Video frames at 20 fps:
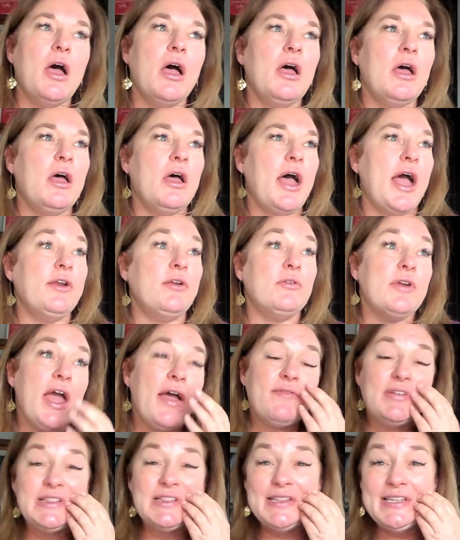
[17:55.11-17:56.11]
I don't
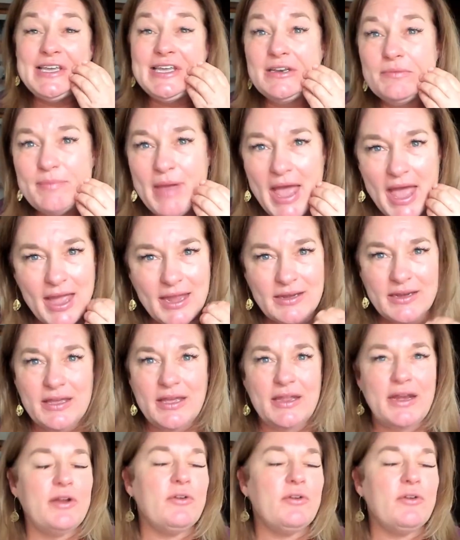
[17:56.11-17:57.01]
have a lead magnet.